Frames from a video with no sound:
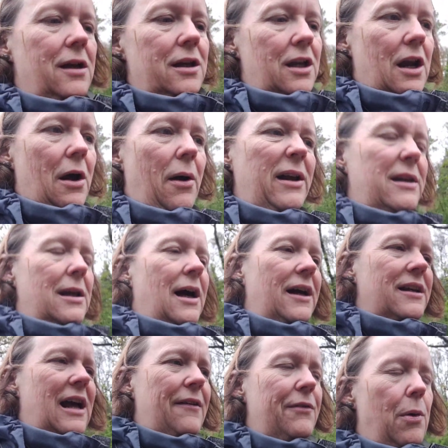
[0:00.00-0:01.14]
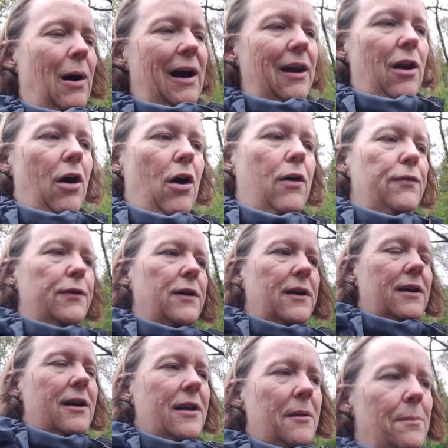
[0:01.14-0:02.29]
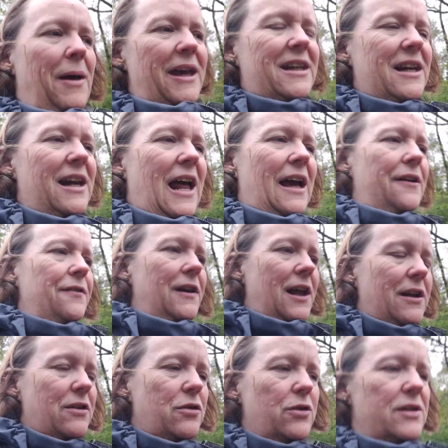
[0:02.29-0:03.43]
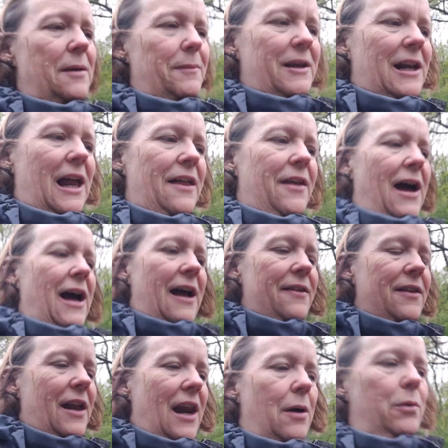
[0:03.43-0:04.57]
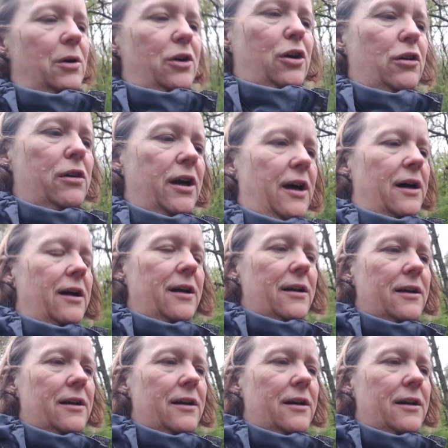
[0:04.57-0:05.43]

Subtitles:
I have quite a lot, often bacon and egg for lunch or something like that, and then I will cook a